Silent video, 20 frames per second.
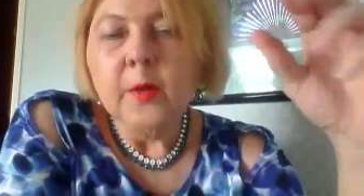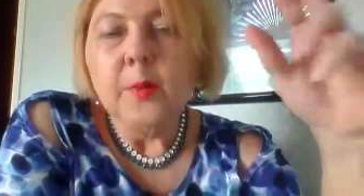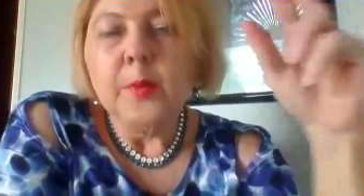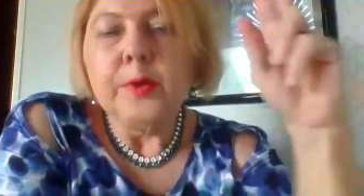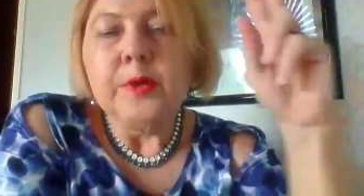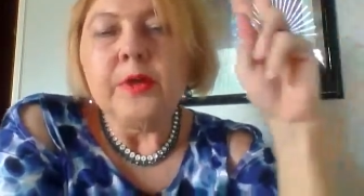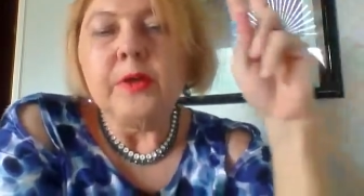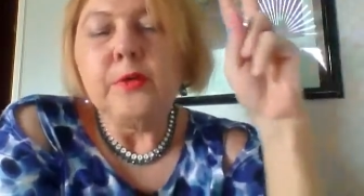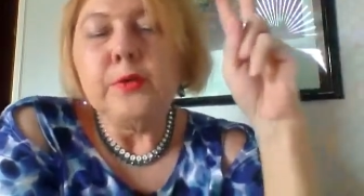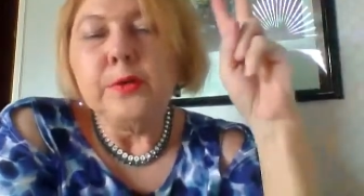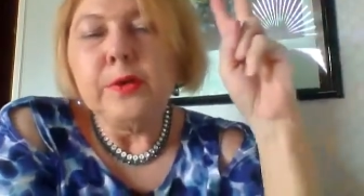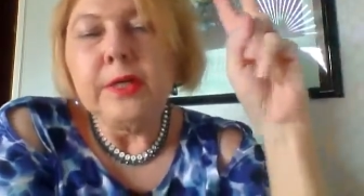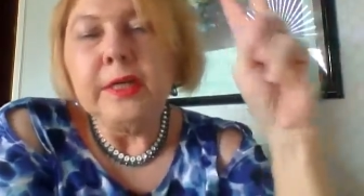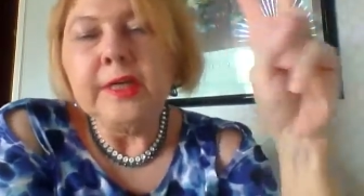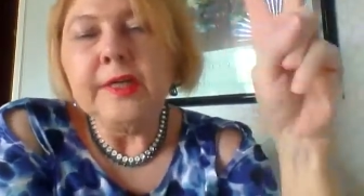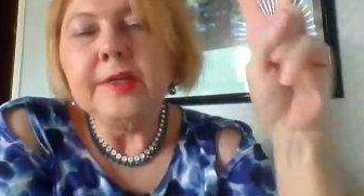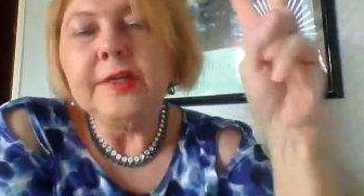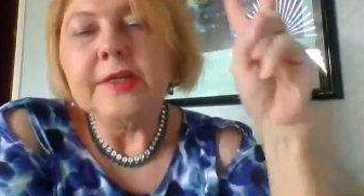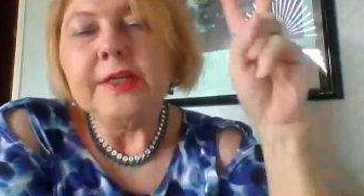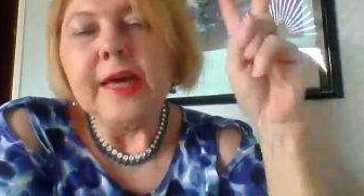but you
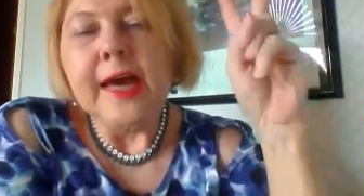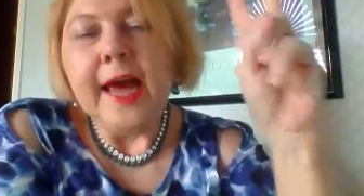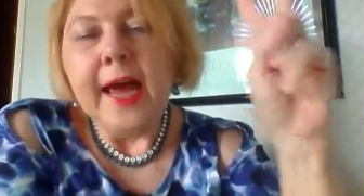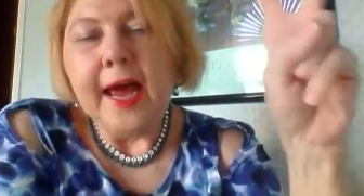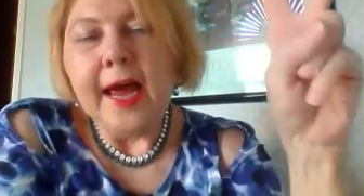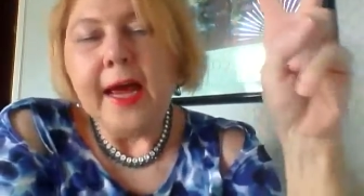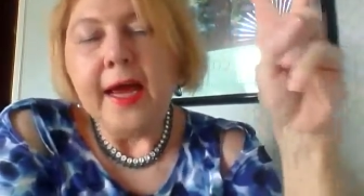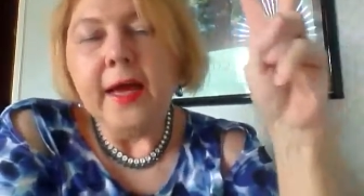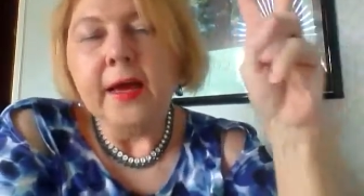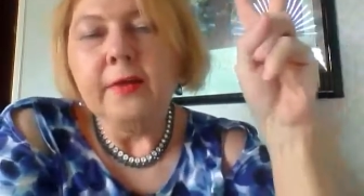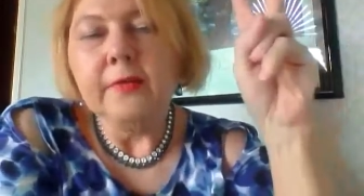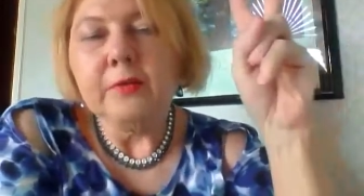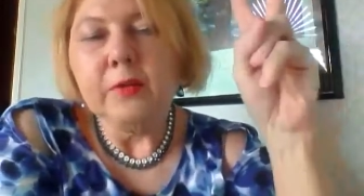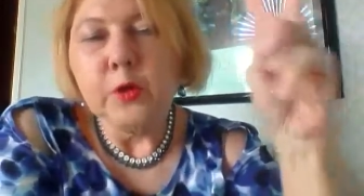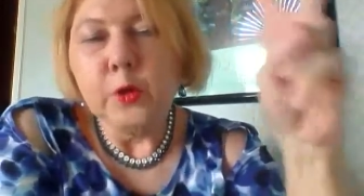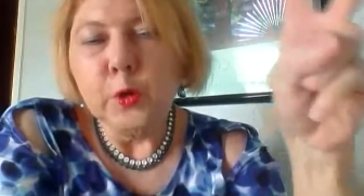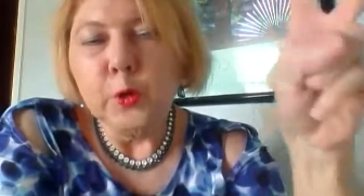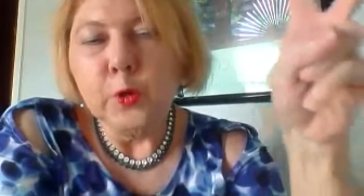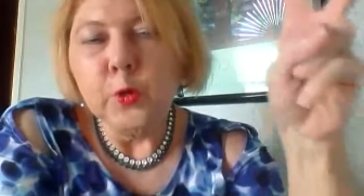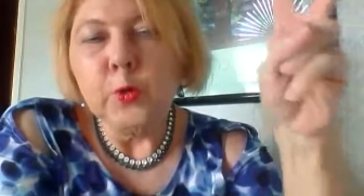need to have
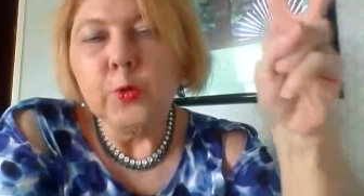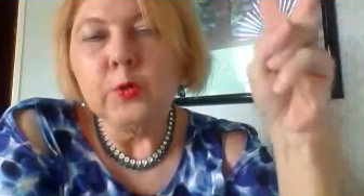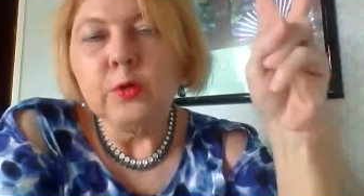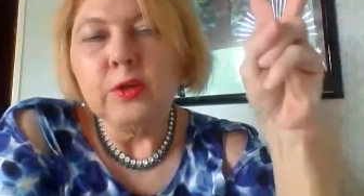two